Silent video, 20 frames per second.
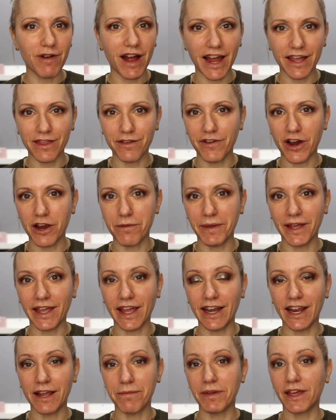right at the very
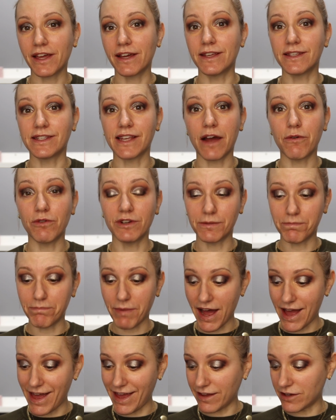beginning because I was
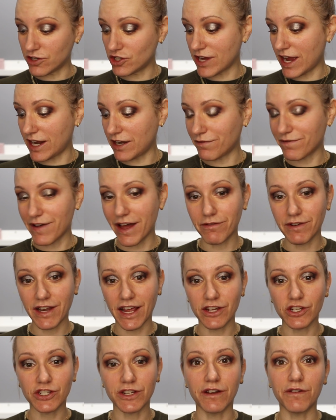buying a shade of
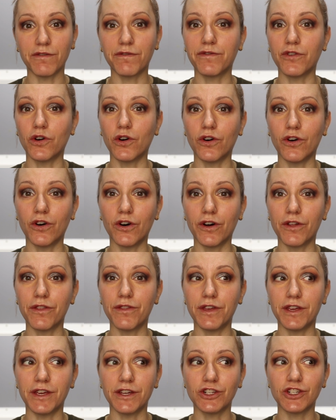foundation for
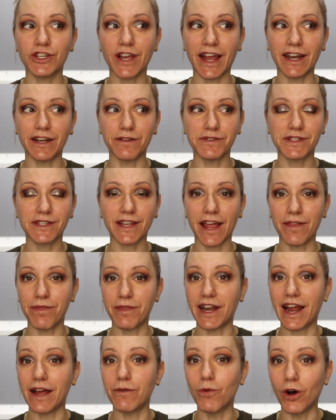the shade of skin
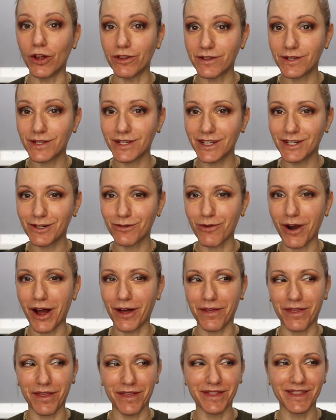that I wanted
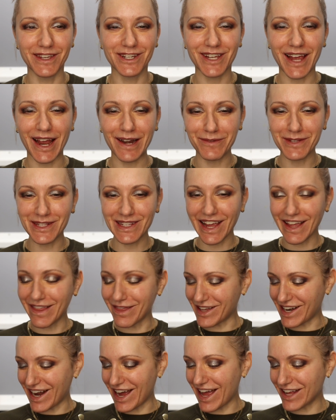rather than the shade of skin
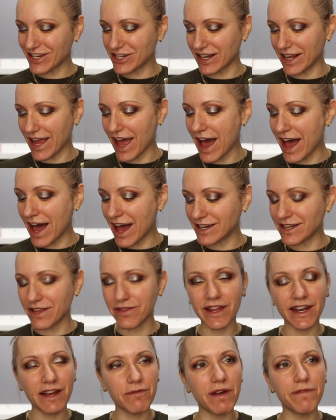that I actually had. And
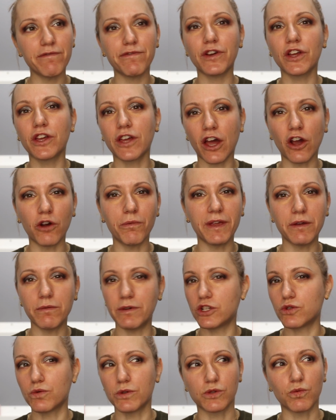then I went for Gobi,
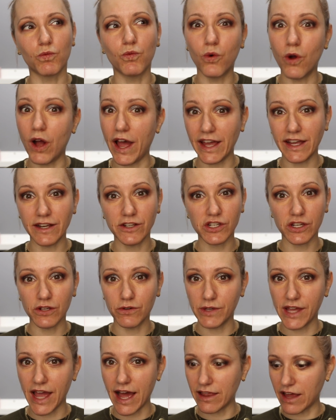which was way
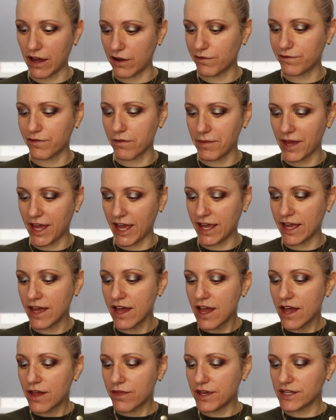too yellow for me.
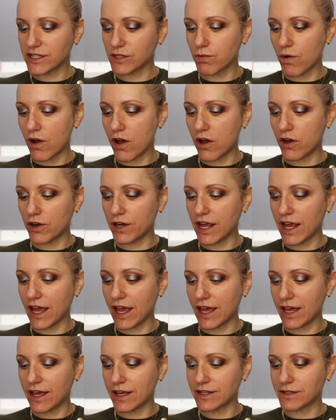This one
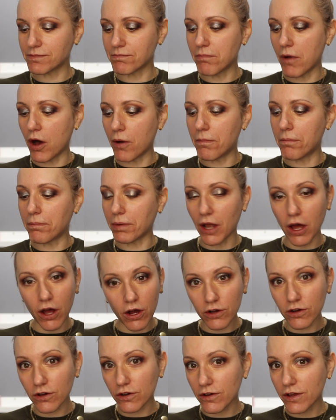is Mont
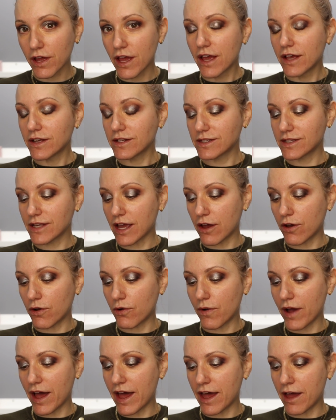Blanc.
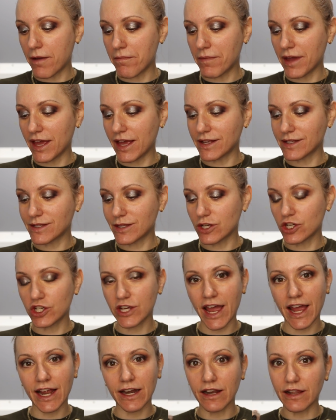So it's the
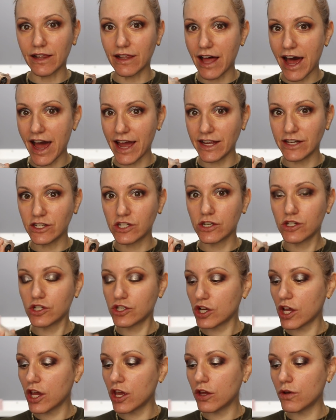shade Light
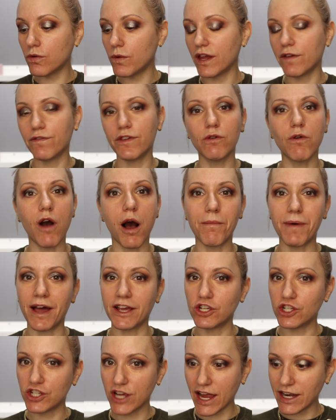2. If you are my
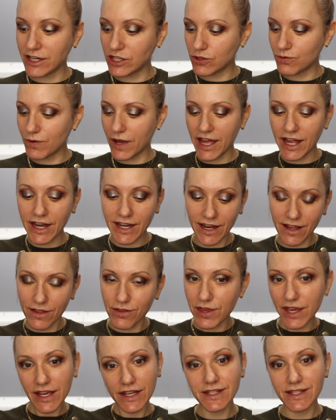shade twin,
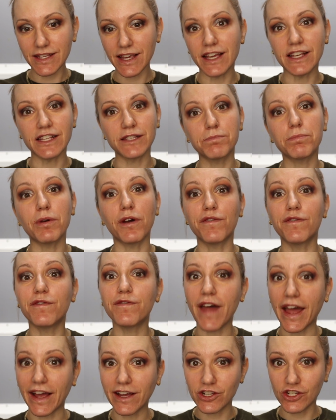this is
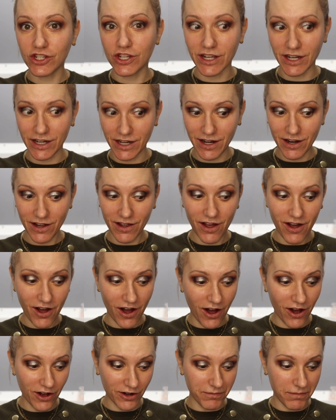perfection
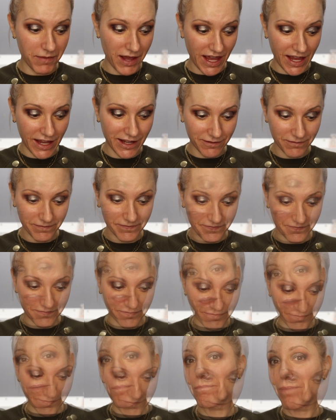on me.
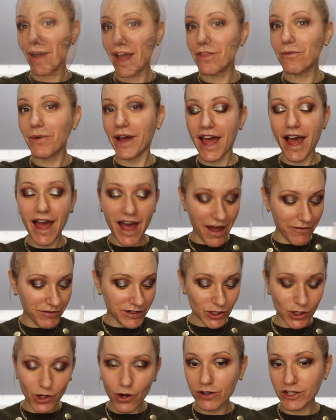By the way, I
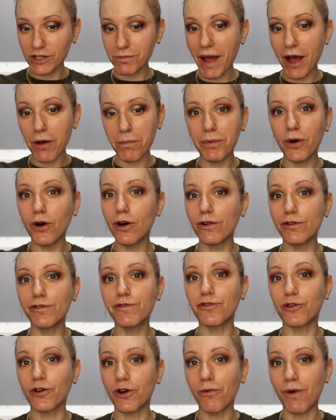haven't talked about Paul
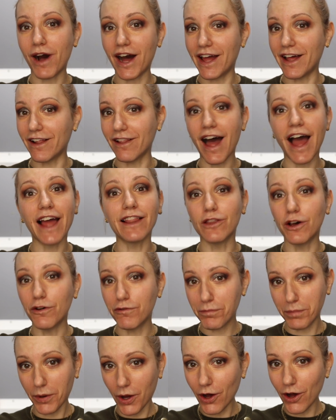for a while. I
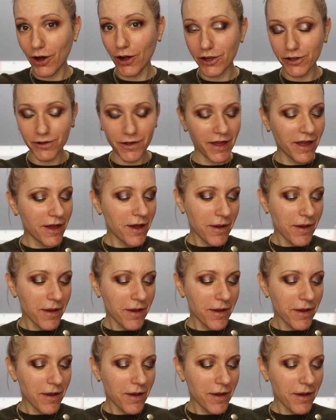love Paul.